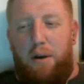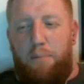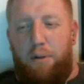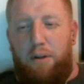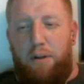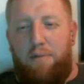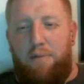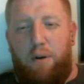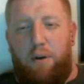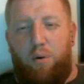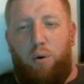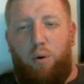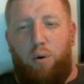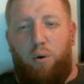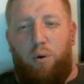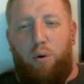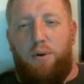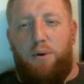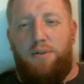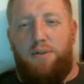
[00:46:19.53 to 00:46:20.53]
believe the
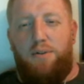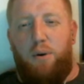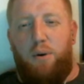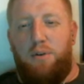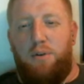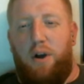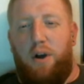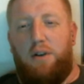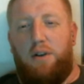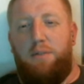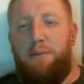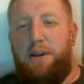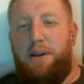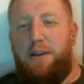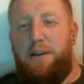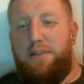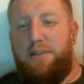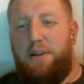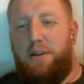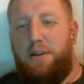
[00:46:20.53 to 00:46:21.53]
quote was, "Don't talk to
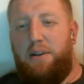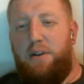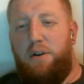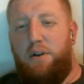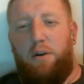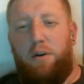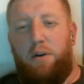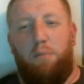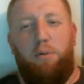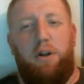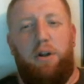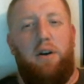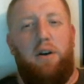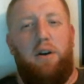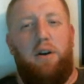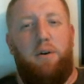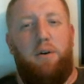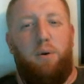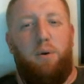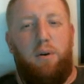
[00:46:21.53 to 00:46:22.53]
me until you
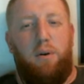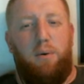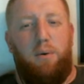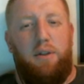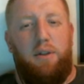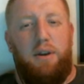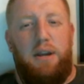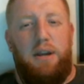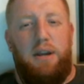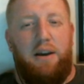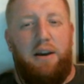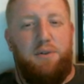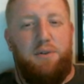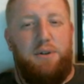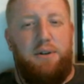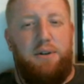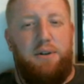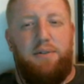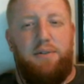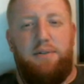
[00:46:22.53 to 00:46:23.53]
completed your order with the decal
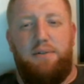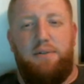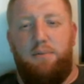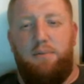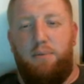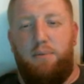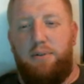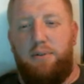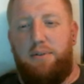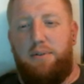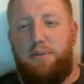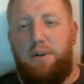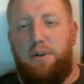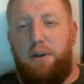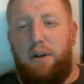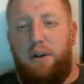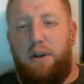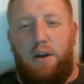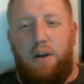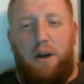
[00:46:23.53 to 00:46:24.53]
sheets," was
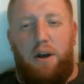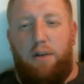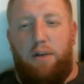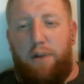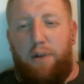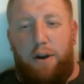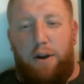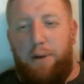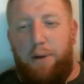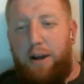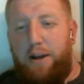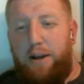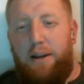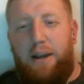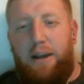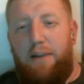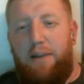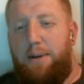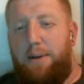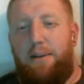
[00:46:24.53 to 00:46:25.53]
a friend of mine
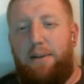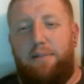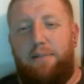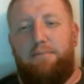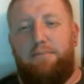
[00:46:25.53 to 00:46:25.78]
gave me.